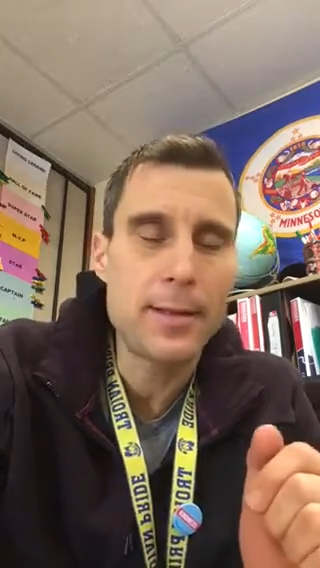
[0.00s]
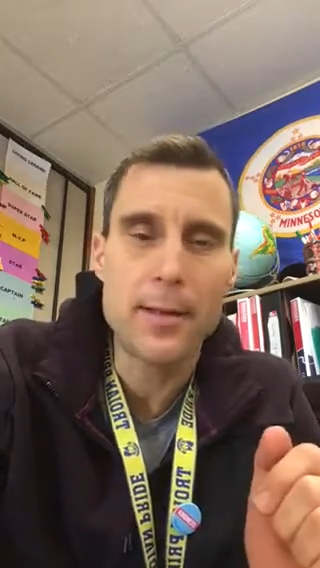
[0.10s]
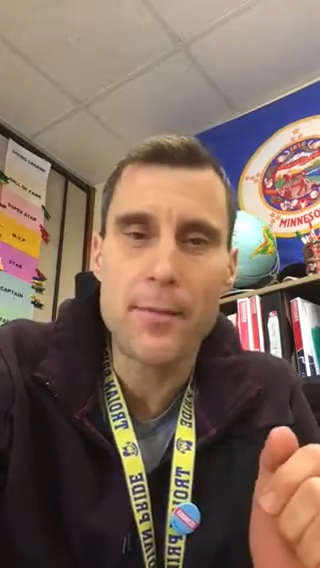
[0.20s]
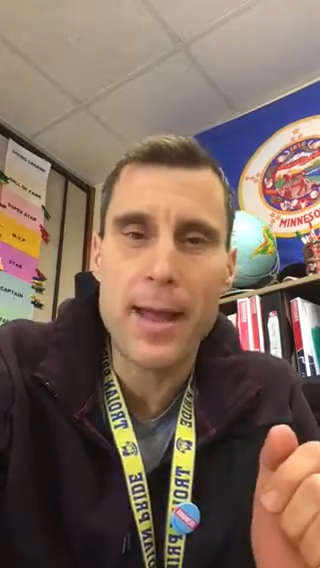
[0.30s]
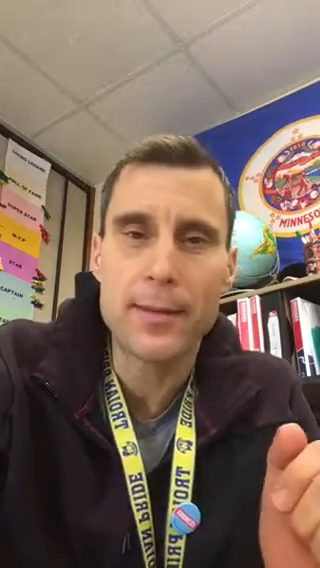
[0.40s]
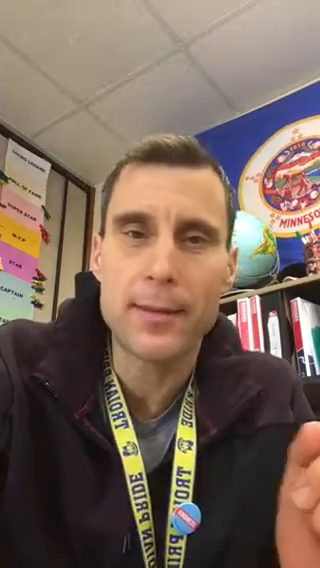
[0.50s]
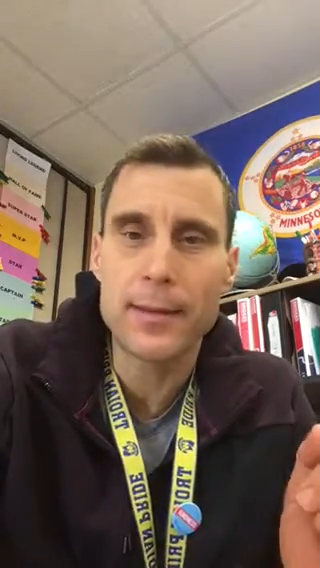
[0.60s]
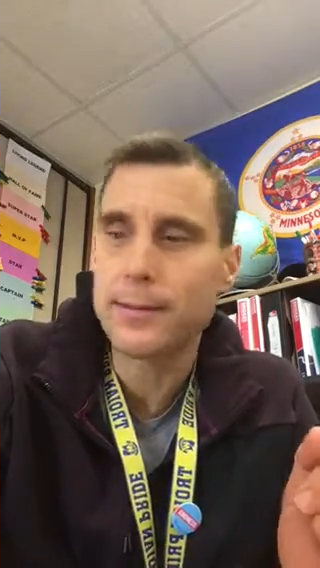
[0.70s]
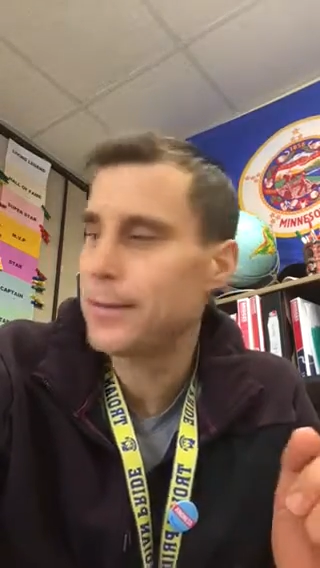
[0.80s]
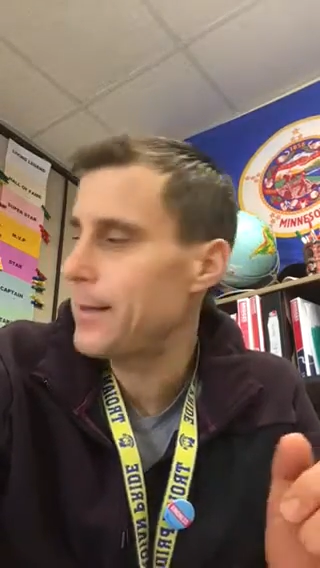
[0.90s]
In the math
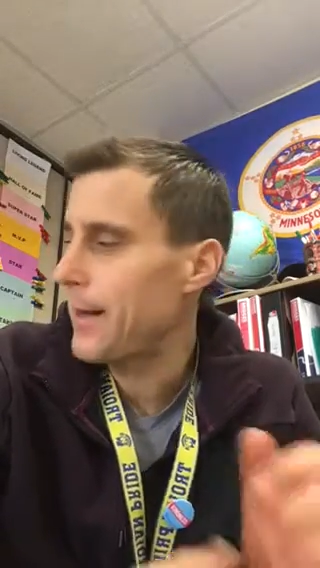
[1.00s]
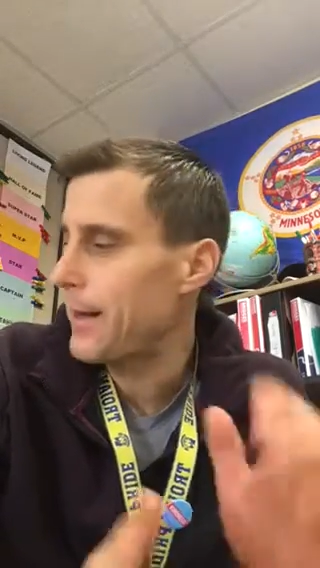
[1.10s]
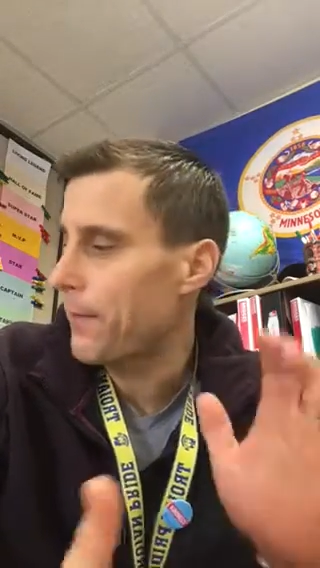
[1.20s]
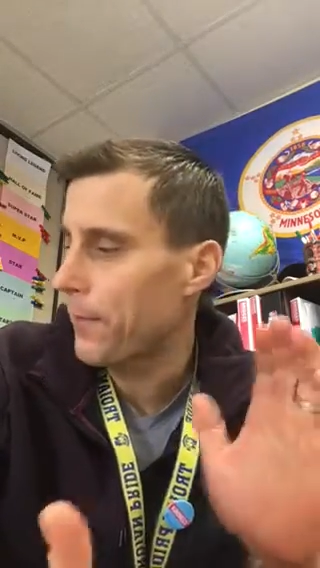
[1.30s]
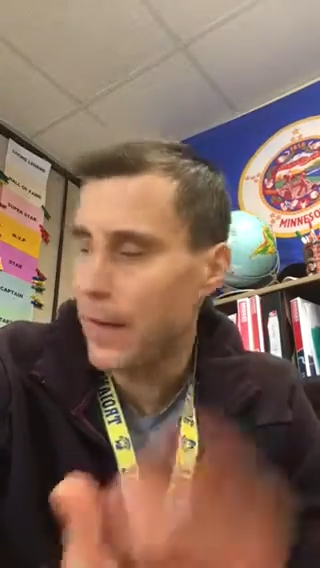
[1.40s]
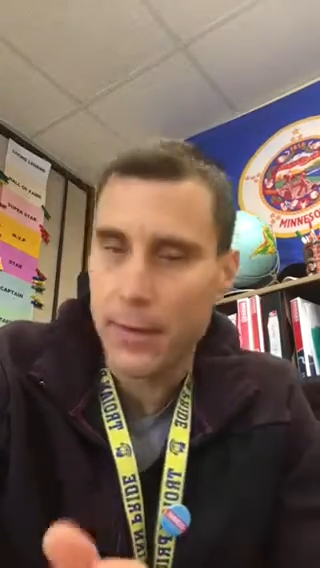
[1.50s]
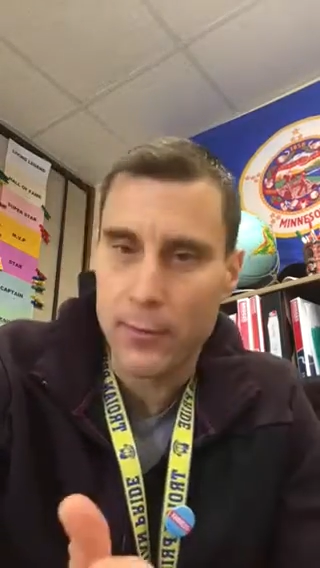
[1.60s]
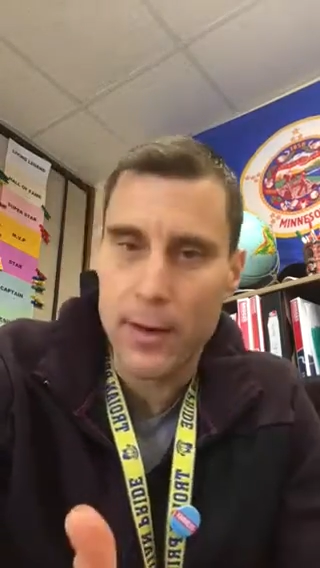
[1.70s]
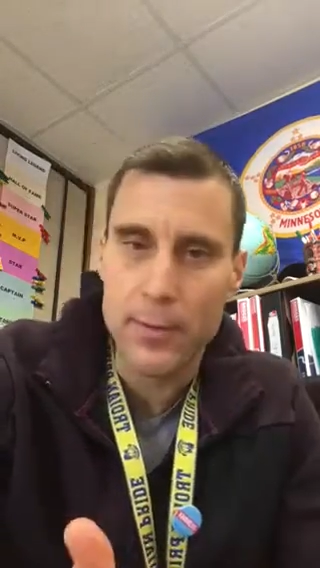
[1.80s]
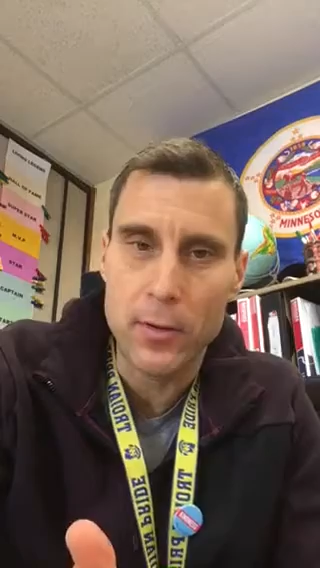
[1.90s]
lesson today, and I forgot to
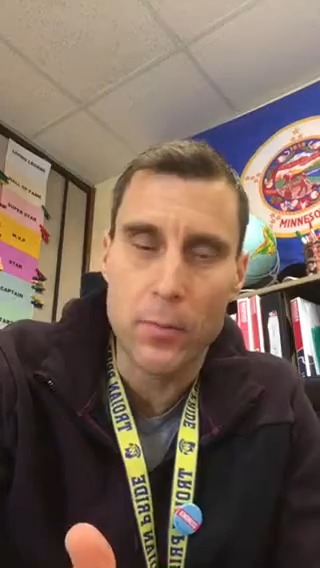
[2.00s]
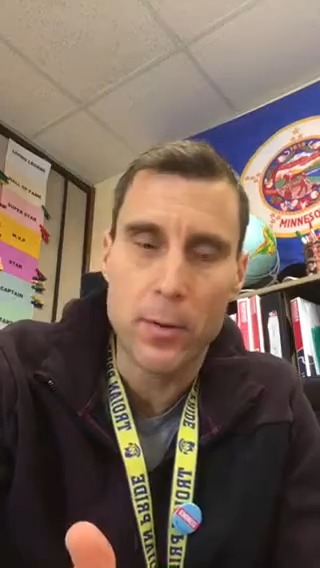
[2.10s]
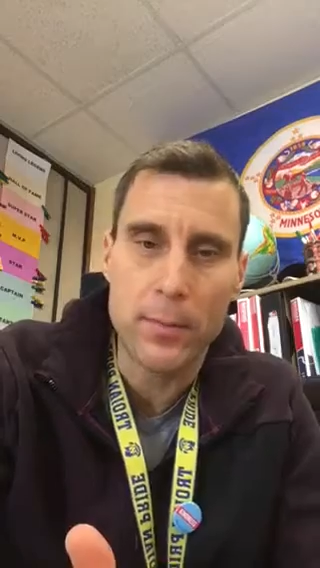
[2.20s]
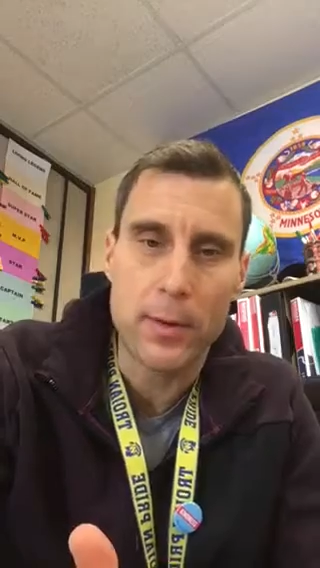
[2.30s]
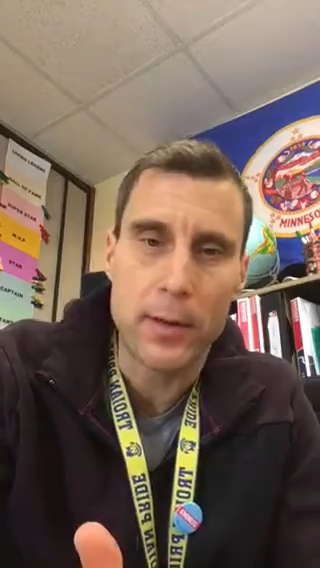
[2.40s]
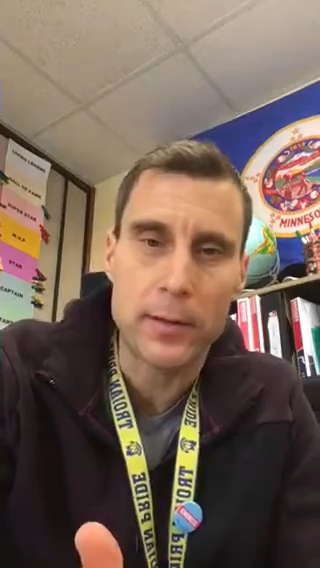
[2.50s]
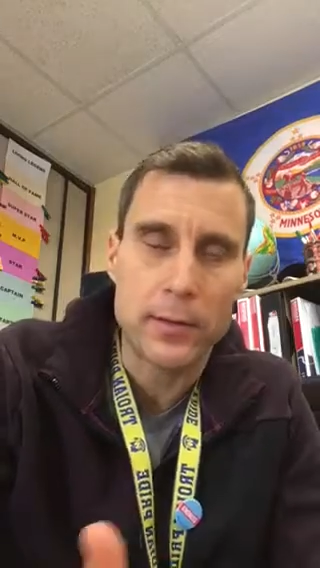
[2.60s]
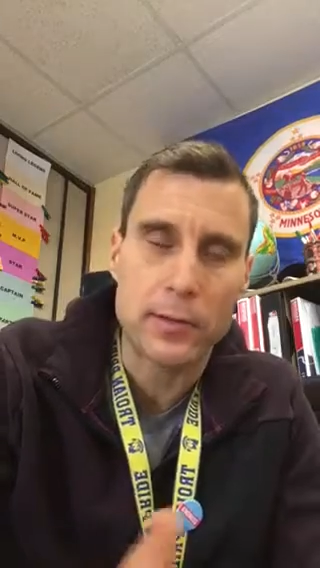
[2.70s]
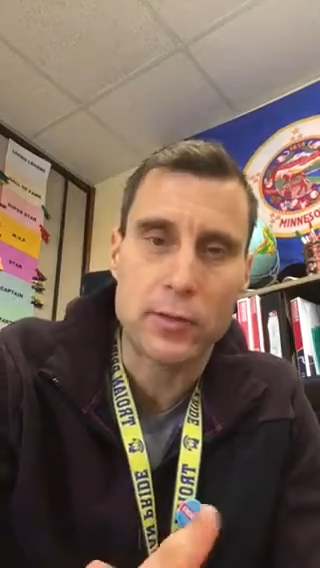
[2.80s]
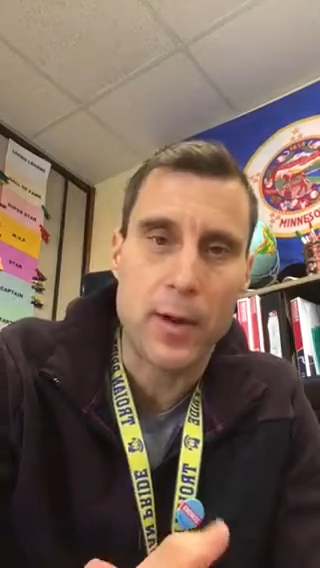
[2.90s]
grab a notebook, but I'll
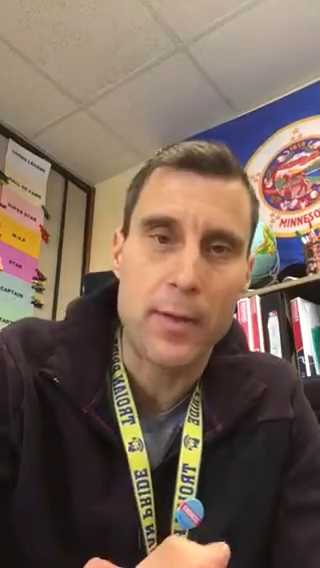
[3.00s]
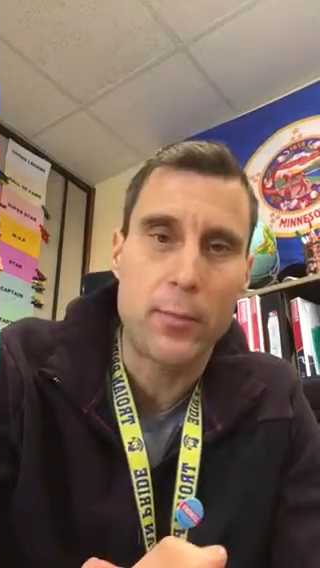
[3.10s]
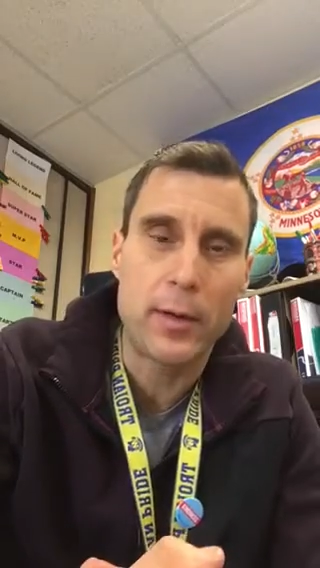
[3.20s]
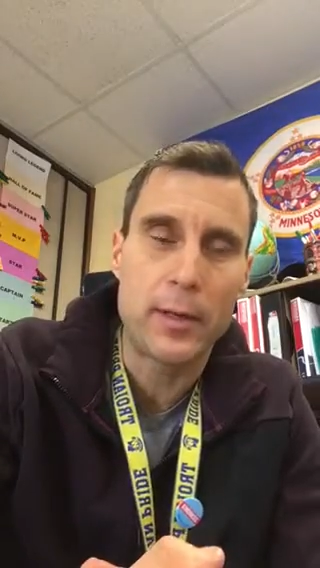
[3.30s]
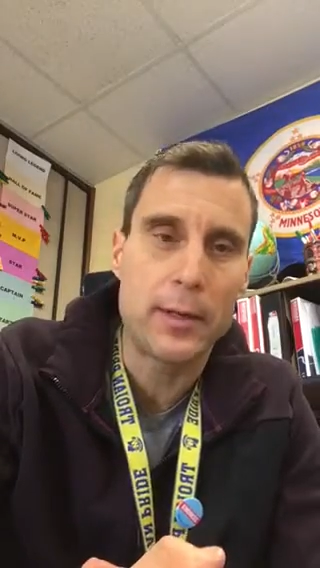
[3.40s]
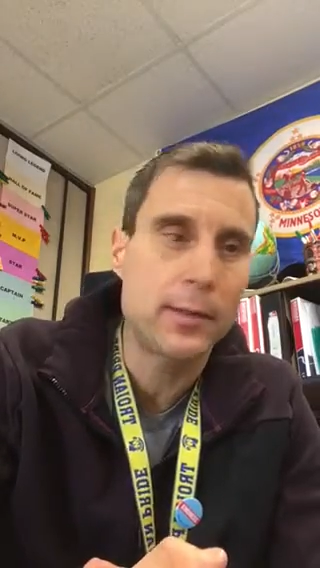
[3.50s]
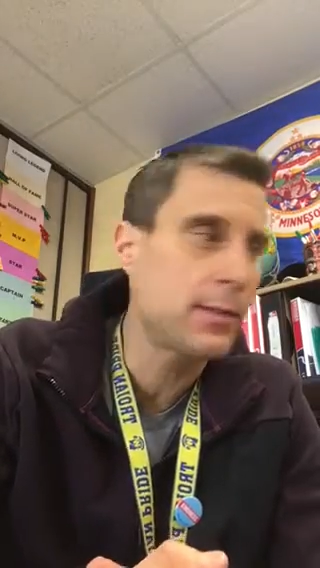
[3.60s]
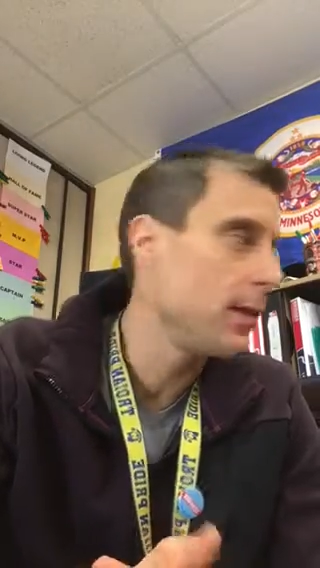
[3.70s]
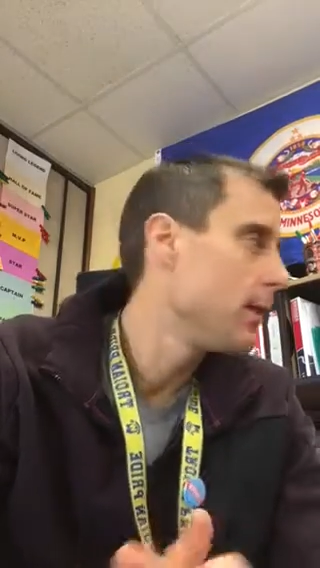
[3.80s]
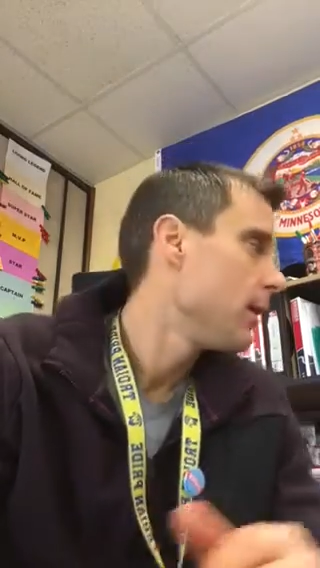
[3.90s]
describe what it is.